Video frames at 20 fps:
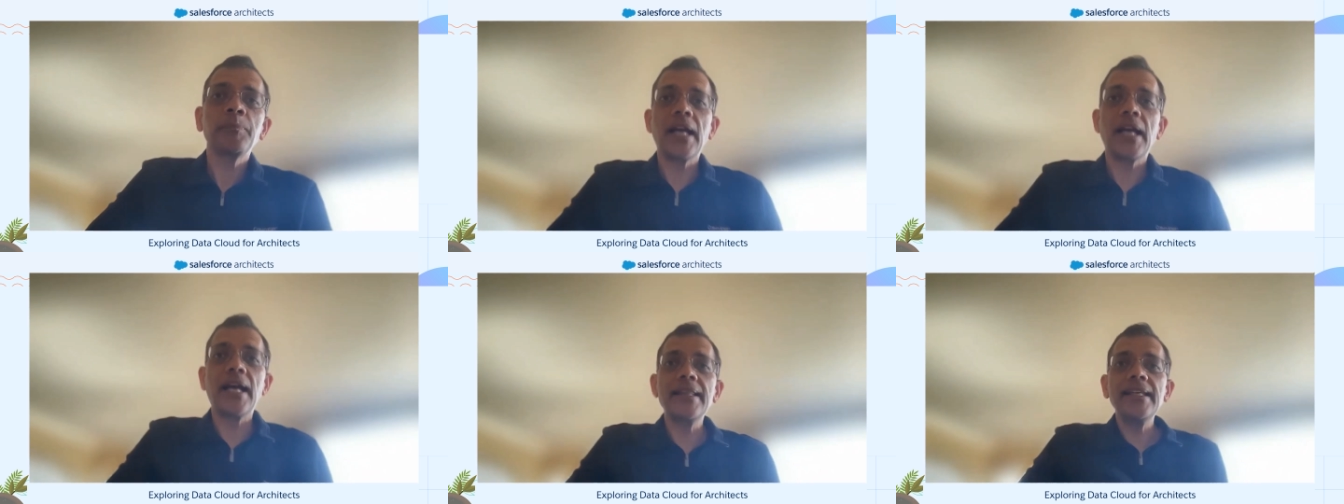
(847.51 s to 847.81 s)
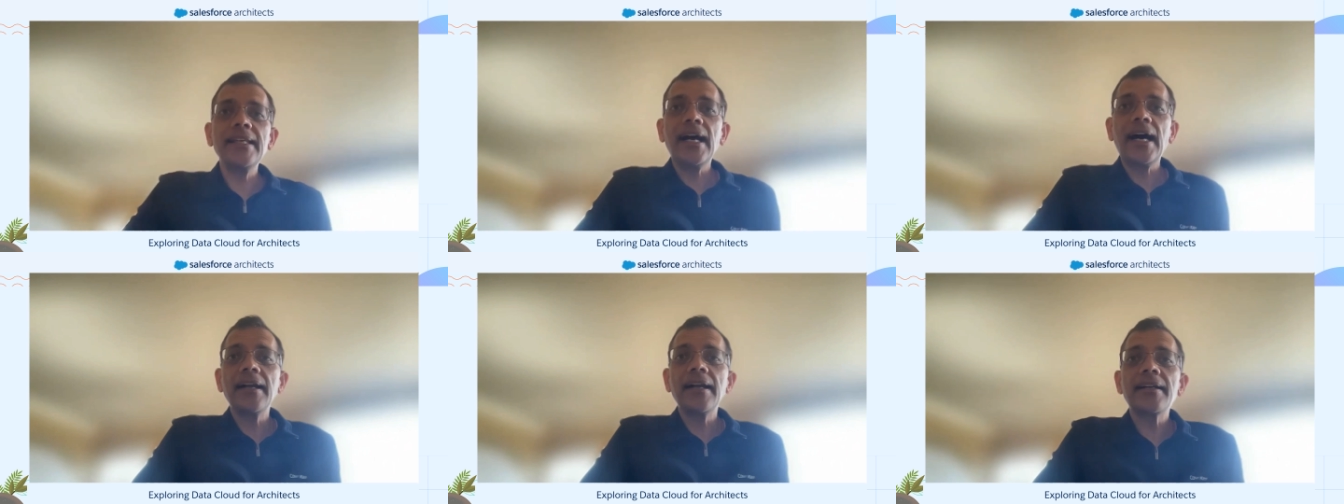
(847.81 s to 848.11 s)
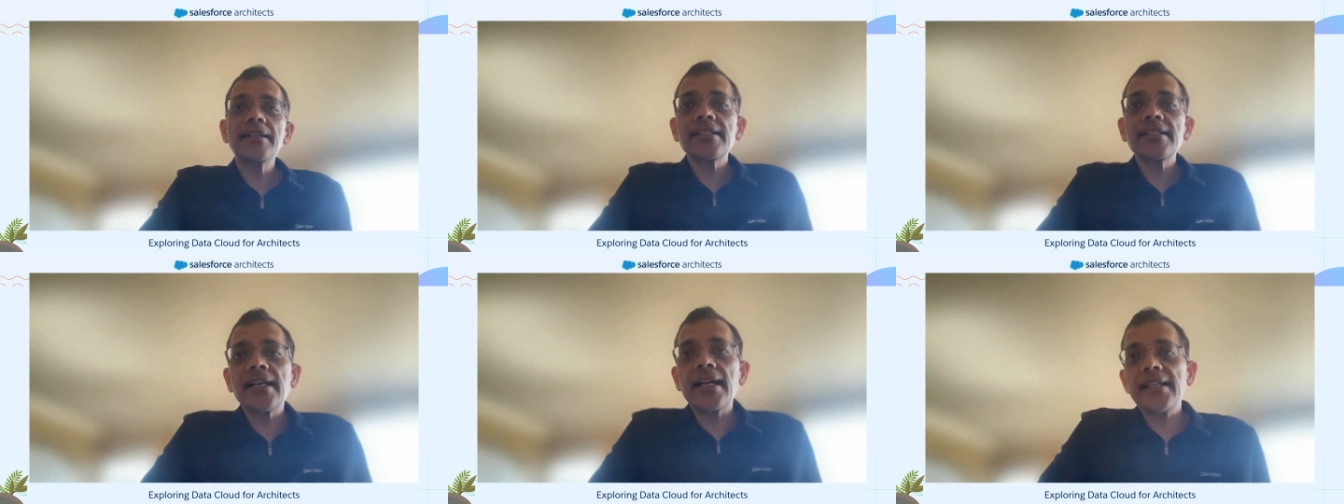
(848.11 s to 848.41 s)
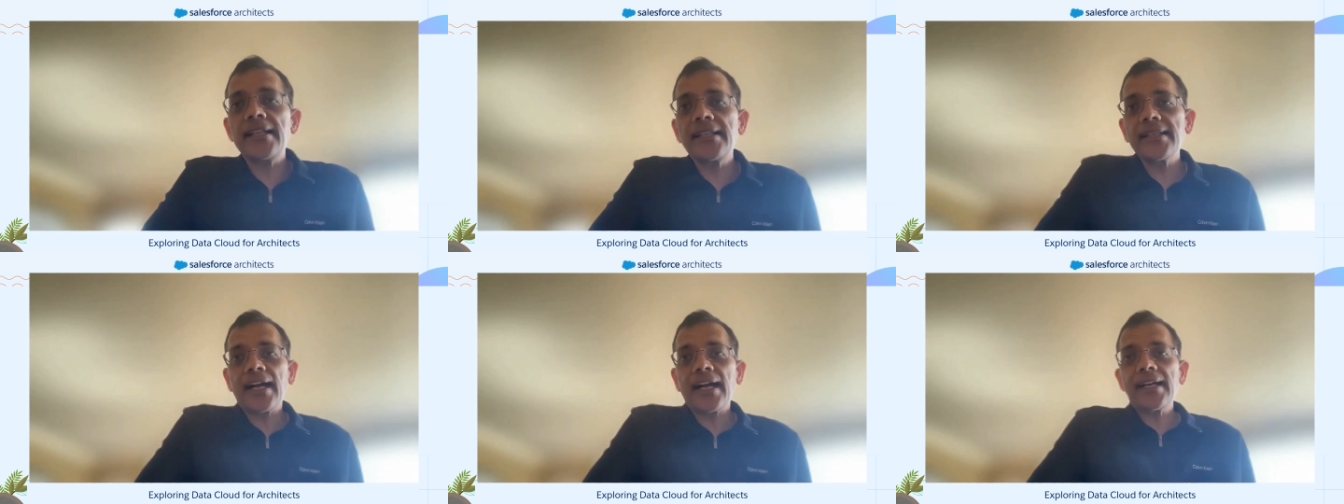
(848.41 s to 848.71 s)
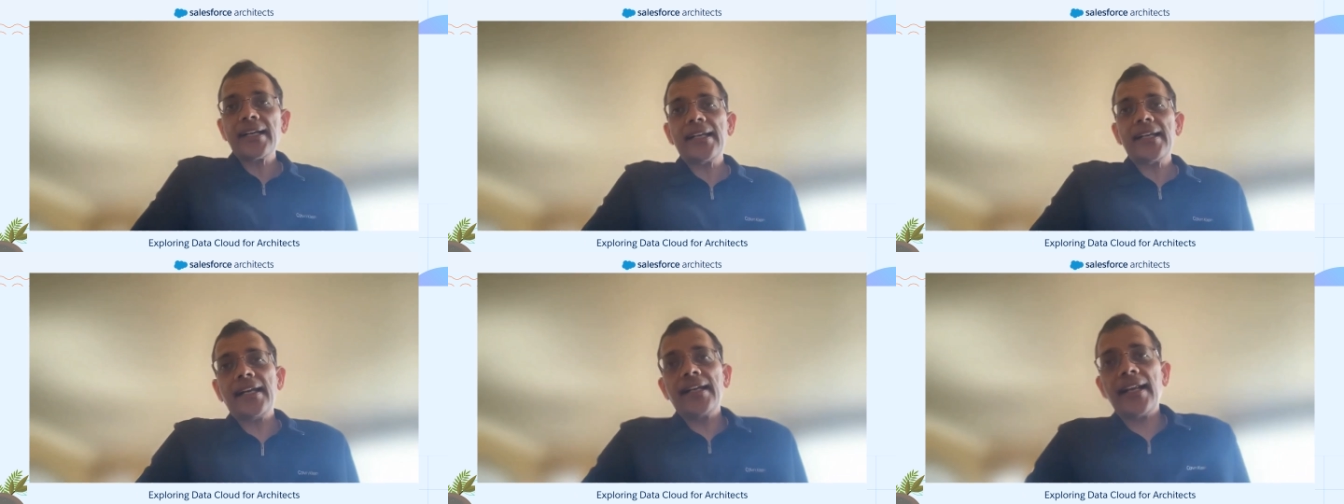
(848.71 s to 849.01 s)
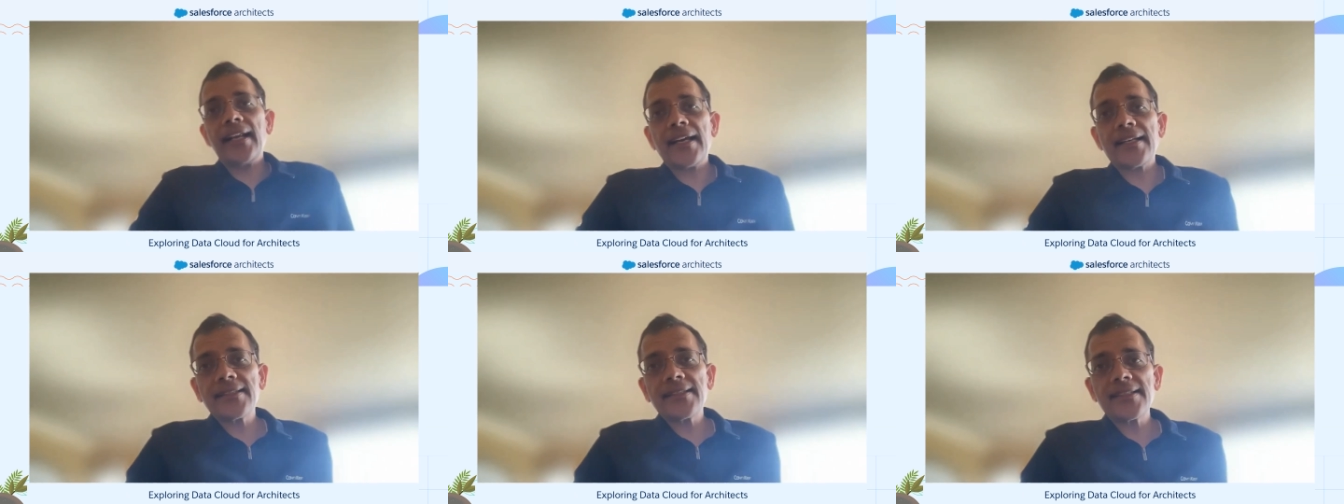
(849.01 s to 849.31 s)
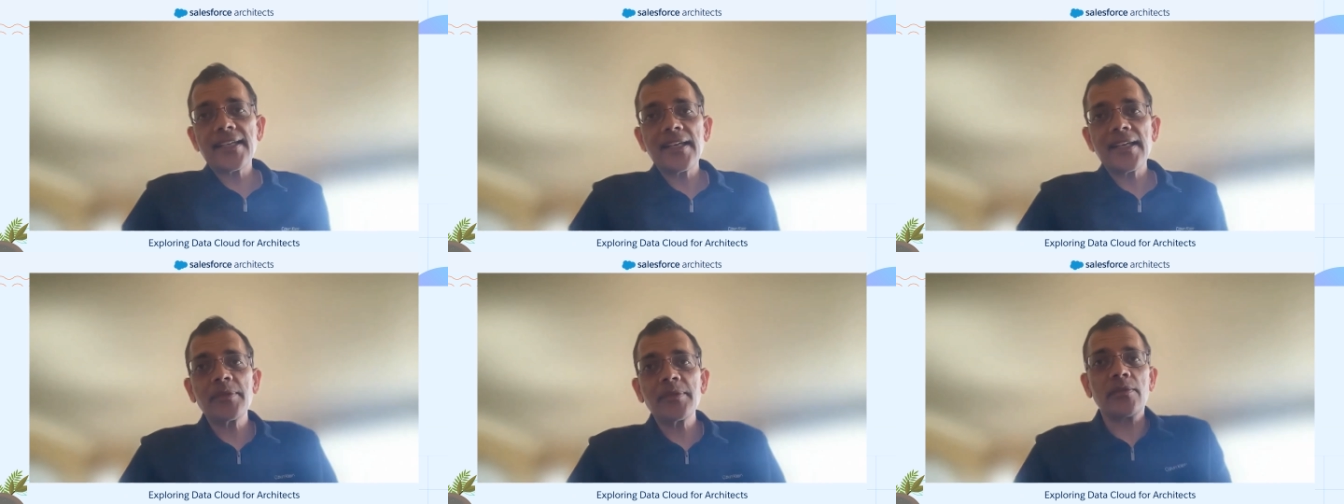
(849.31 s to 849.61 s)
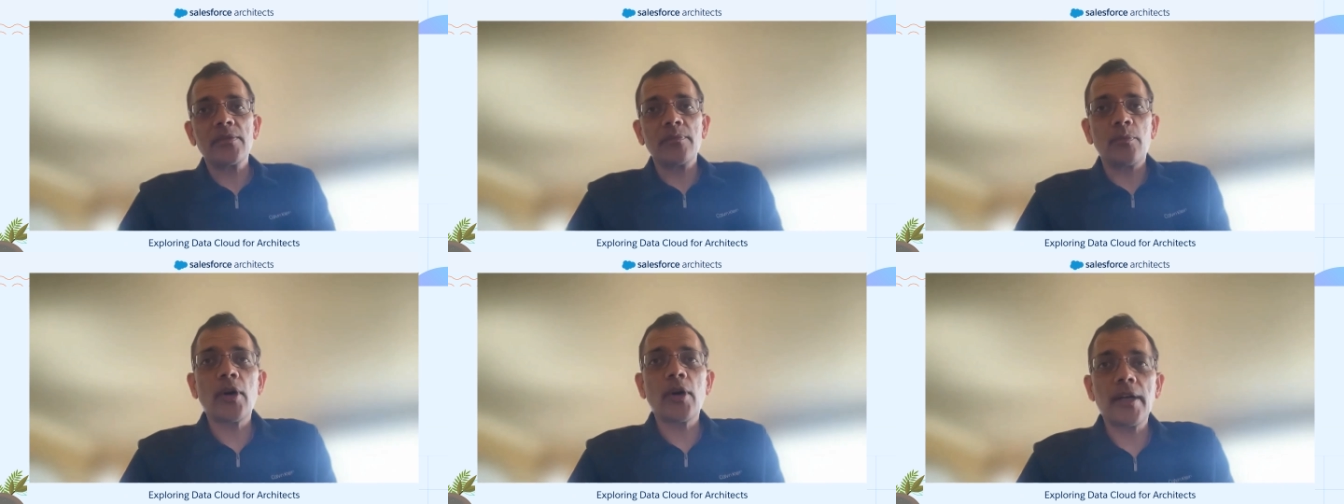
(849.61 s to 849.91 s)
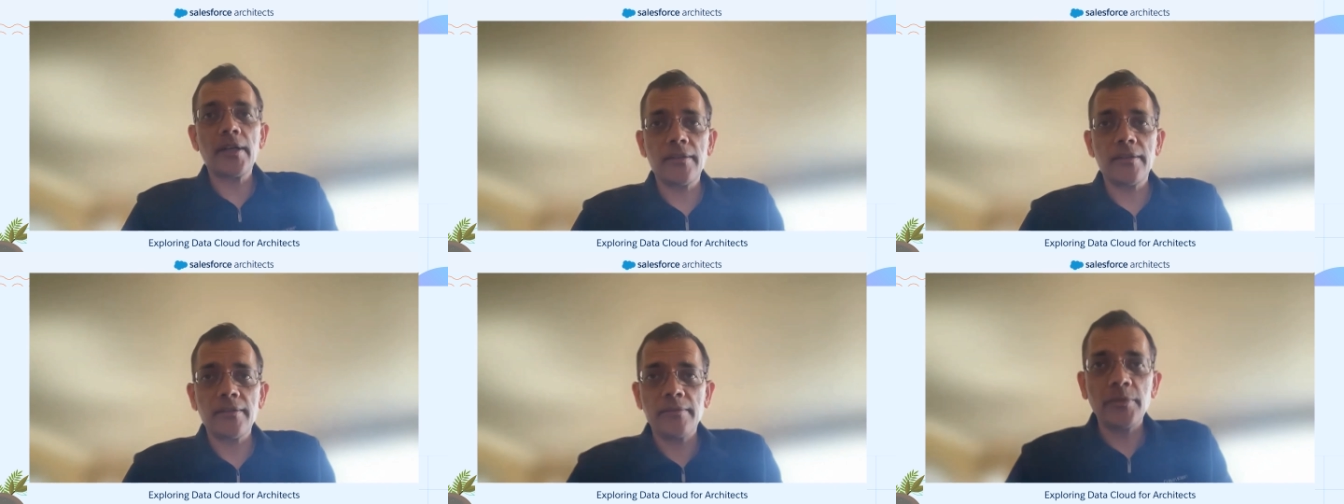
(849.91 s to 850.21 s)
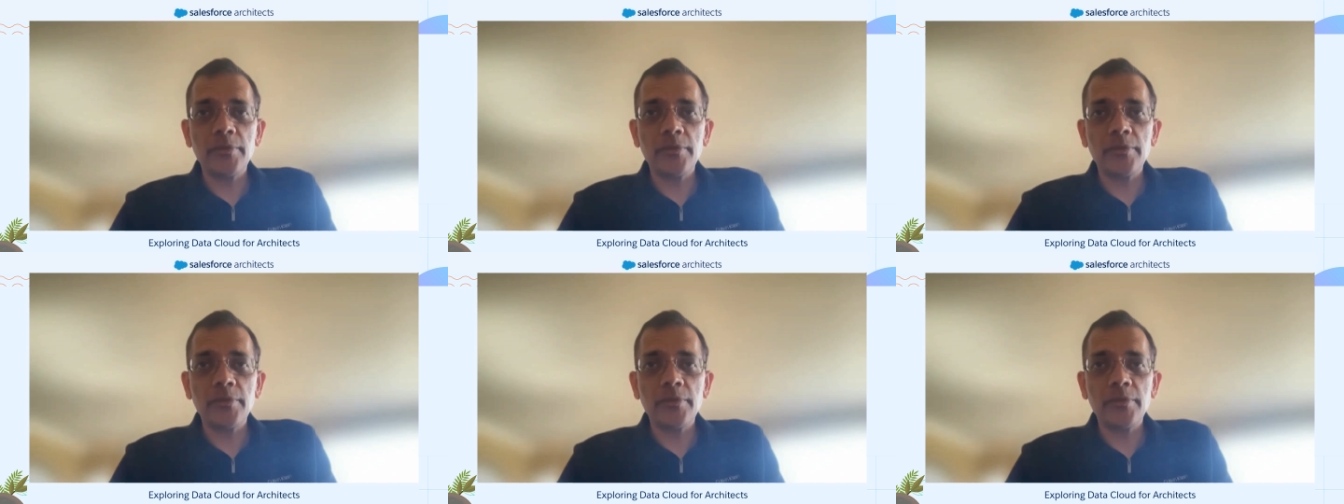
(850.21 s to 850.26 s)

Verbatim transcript: I think understanding that data landscape is important